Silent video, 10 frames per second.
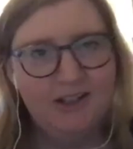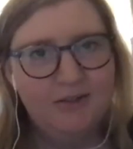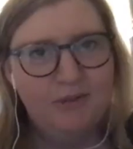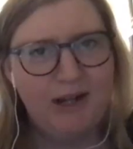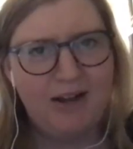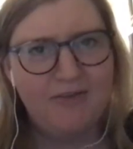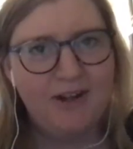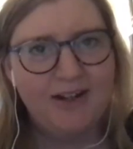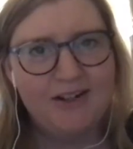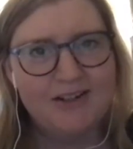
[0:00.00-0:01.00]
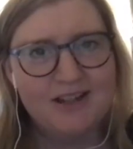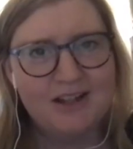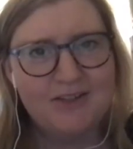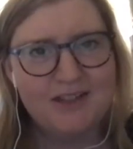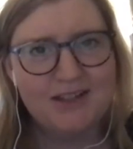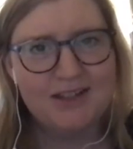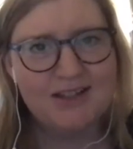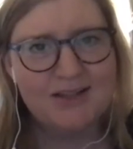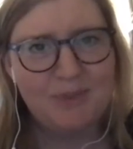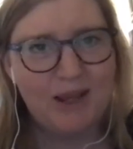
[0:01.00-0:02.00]
We now find ourselves in this
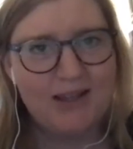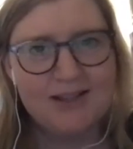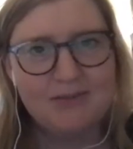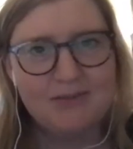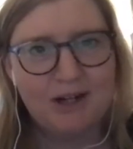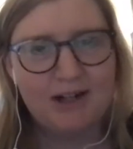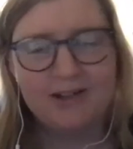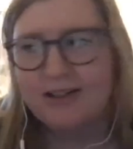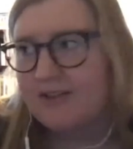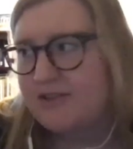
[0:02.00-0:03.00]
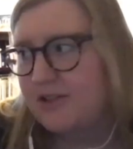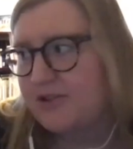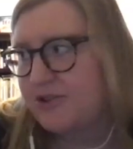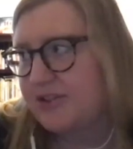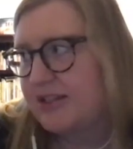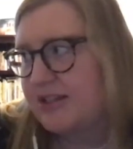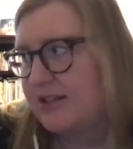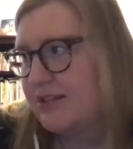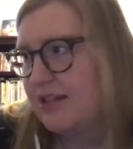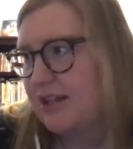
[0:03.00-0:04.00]
space where of social
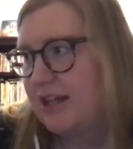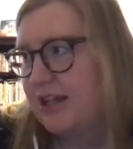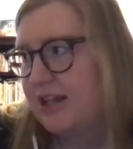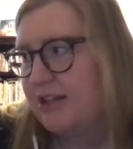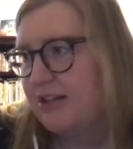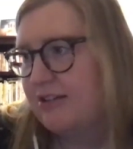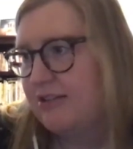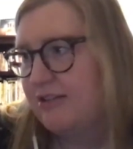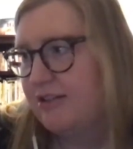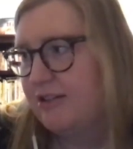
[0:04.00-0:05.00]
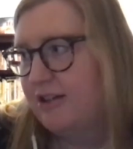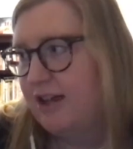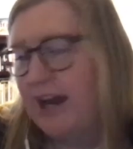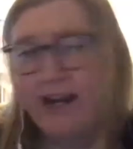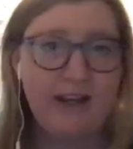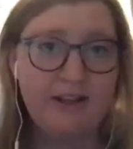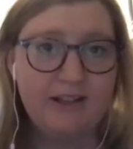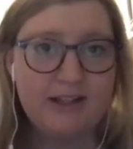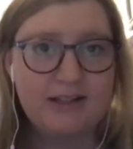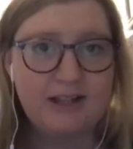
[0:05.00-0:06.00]
distancing, and I at
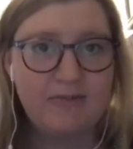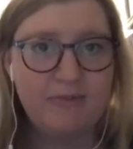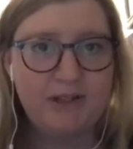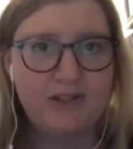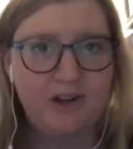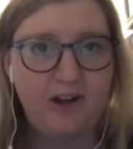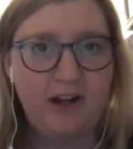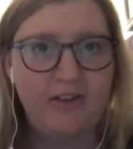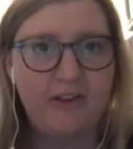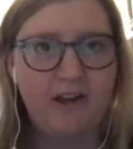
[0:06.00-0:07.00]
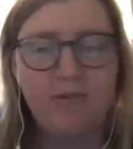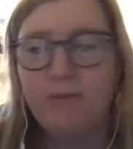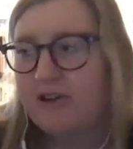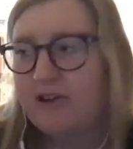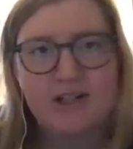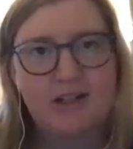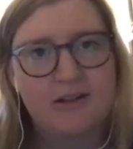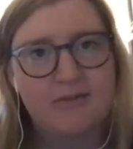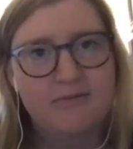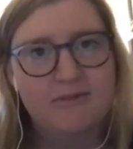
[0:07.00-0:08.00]
least have been turning a lot more
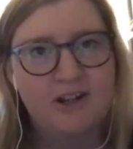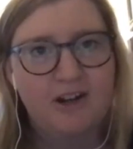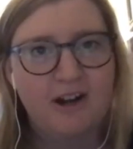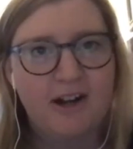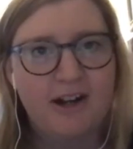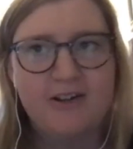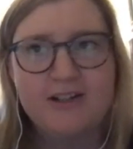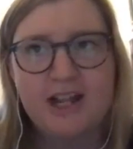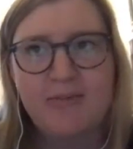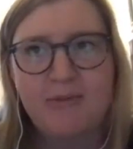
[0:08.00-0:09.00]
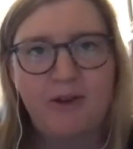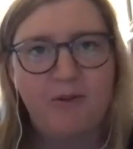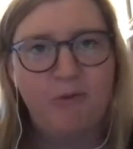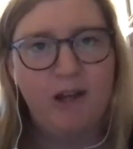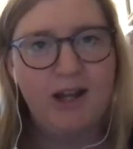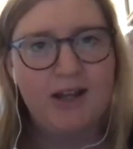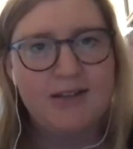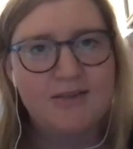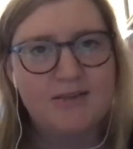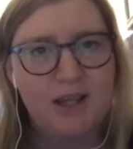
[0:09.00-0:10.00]
to art and entertainment. What
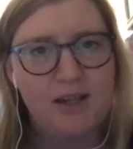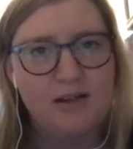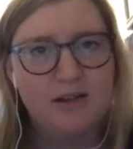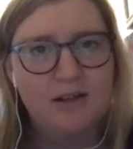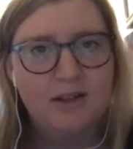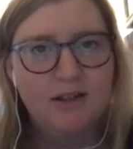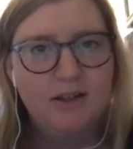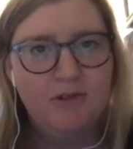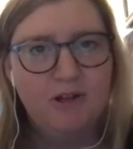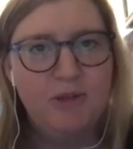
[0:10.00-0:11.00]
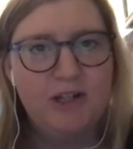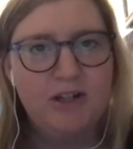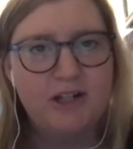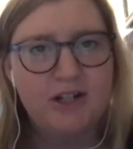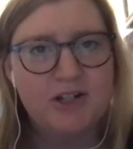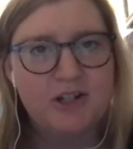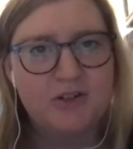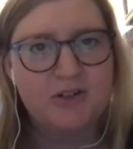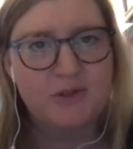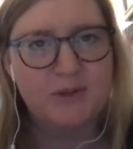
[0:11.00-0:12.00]
have been your
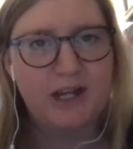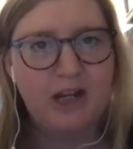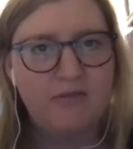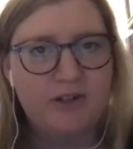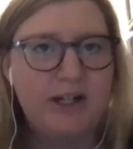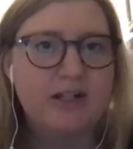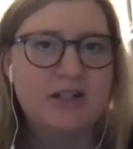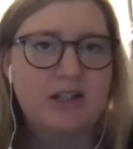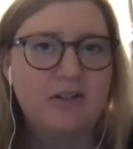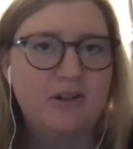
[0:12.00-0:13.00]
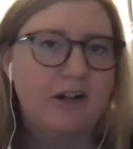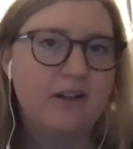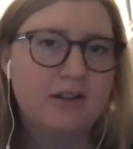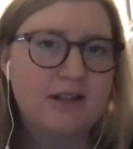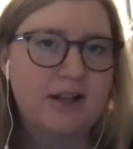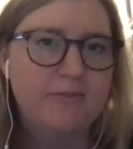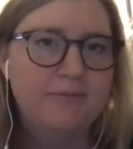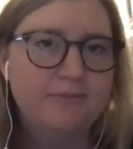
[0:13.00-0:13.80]
touchstones? What's been comforting to you during this time?